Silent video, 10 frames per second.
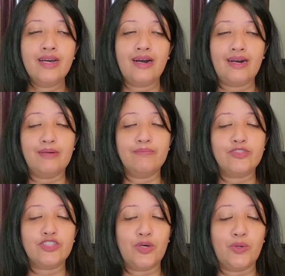Um,
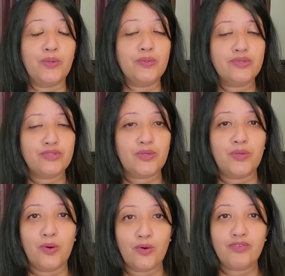so,
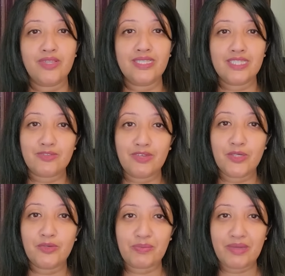so hopefully this
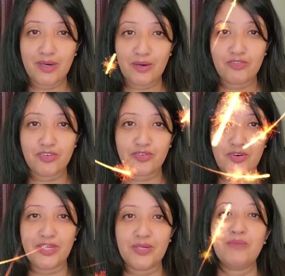video will be helpful
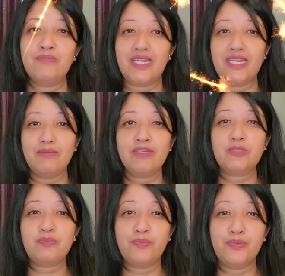for you. My name is
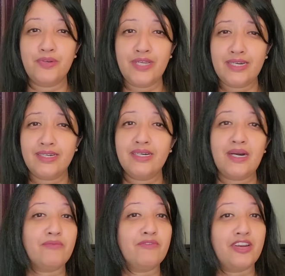Pria.
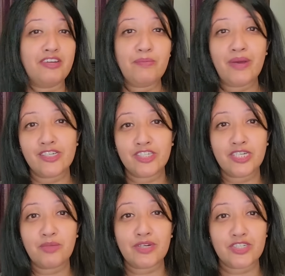I'm very
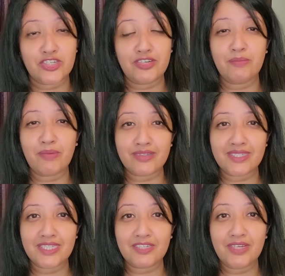passionate about sharing
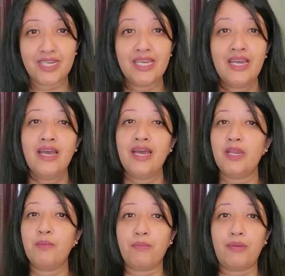positivity and
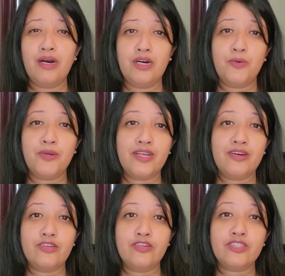empowering
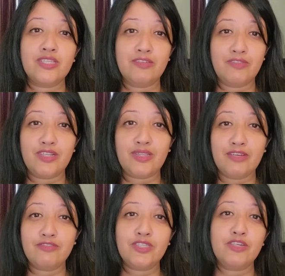others to live their
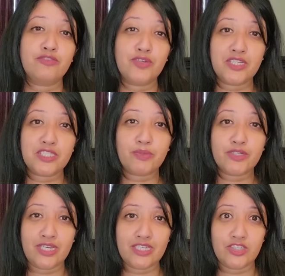life to their fullest
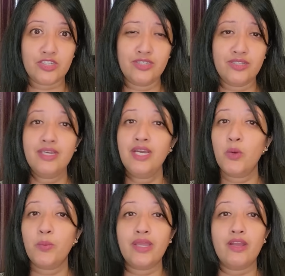potential.
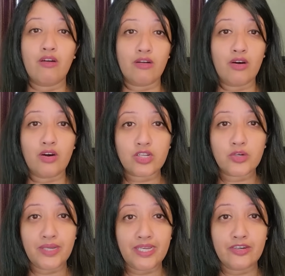We are all
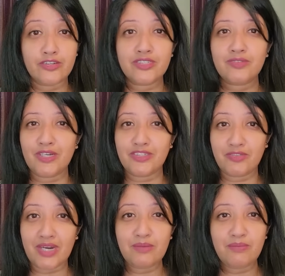creators. We are
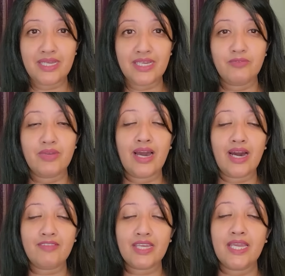divine beings. We
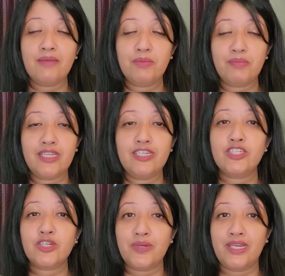have the capability
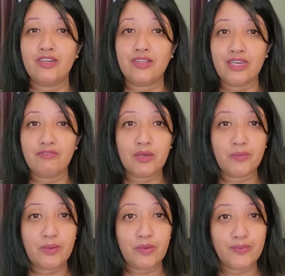to create our life the
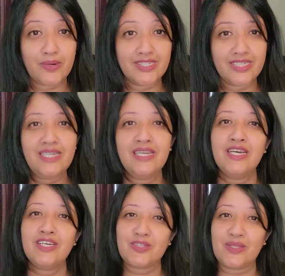way we want it.
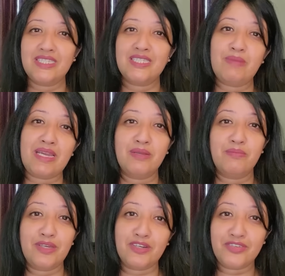So let's make it
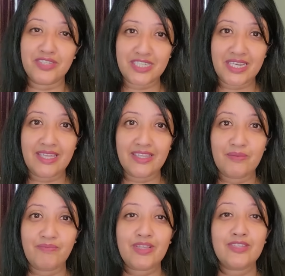beautiful together.
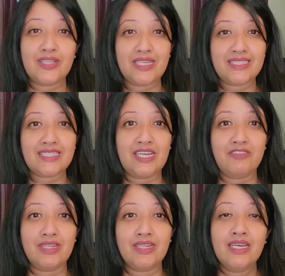So let's dive
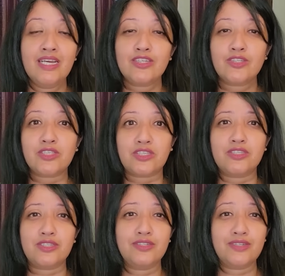in. So
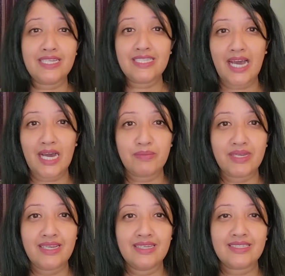today's
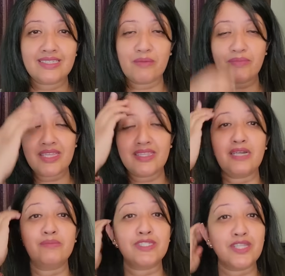habit, it's something that
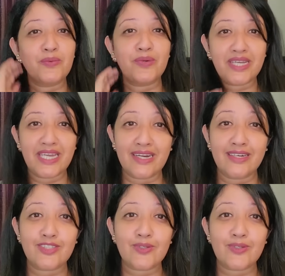I'm still working on.